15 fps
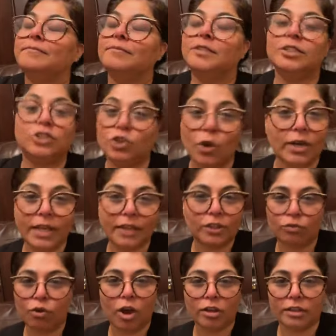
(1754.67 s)
Just don't get
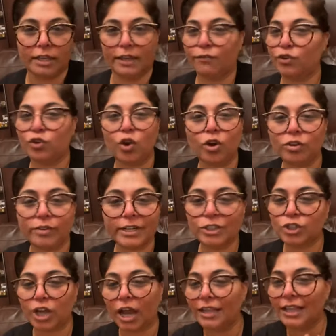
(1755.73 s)
the wrong thing. If you don't drink
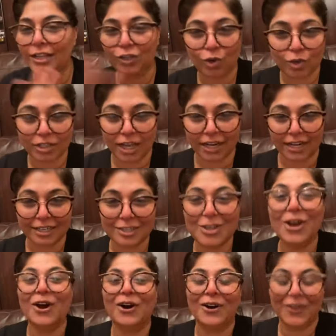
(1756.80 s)
chai, then don't get it.
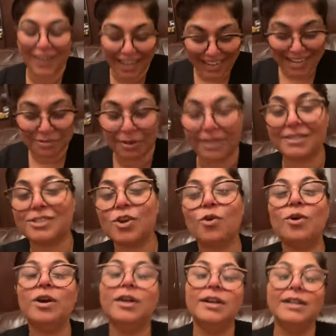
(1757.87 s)
So anyway,
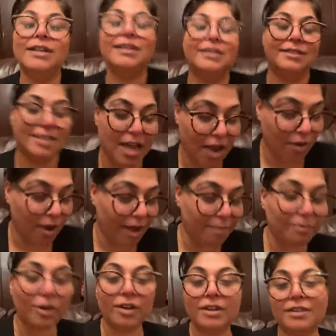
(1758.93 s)
so now I'm
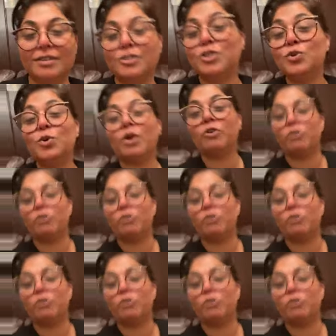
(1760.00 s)
going to do a